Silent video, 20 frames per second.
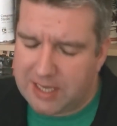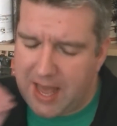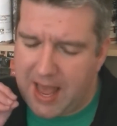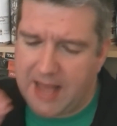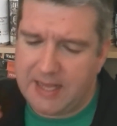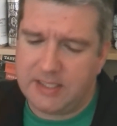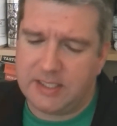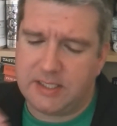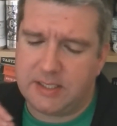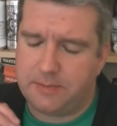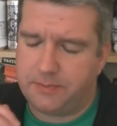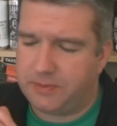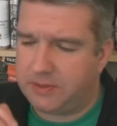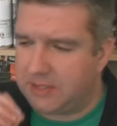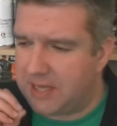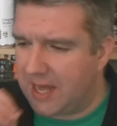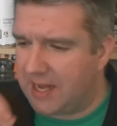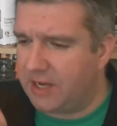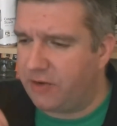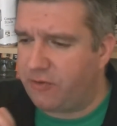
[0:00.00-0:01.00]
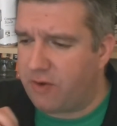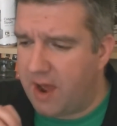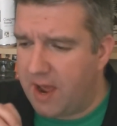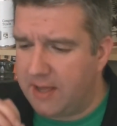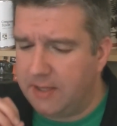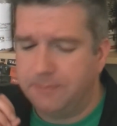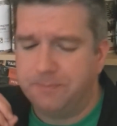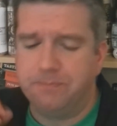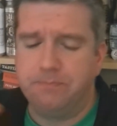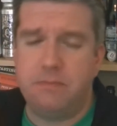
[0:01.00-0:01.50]
Ends slightly
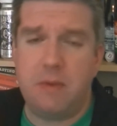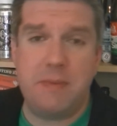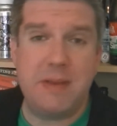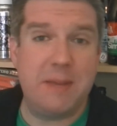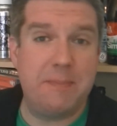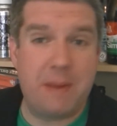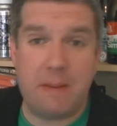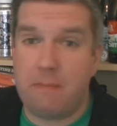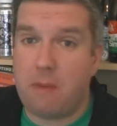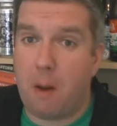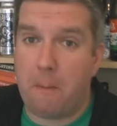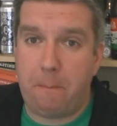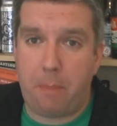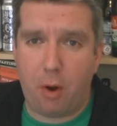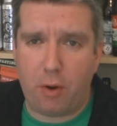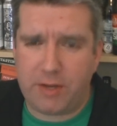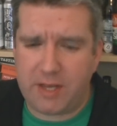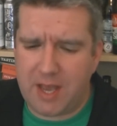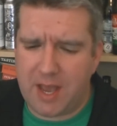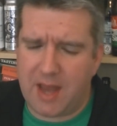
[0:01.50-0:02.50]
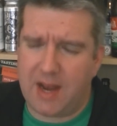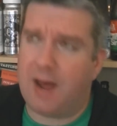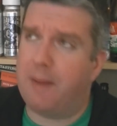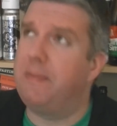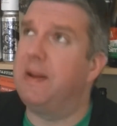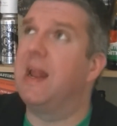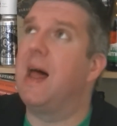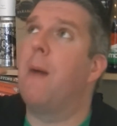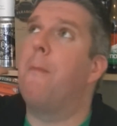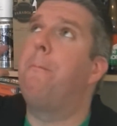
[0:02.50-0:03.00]
dry, maybe a bit more body, and I'll
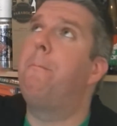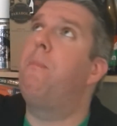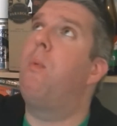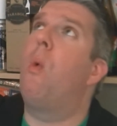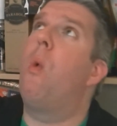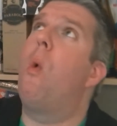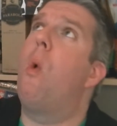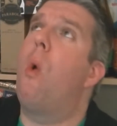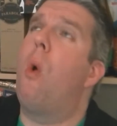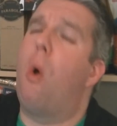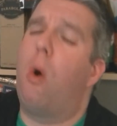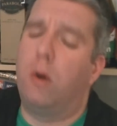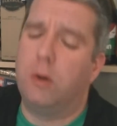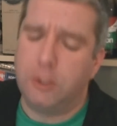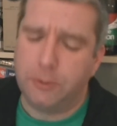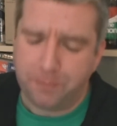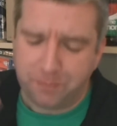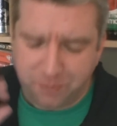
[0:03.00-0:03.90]
be like, whoa.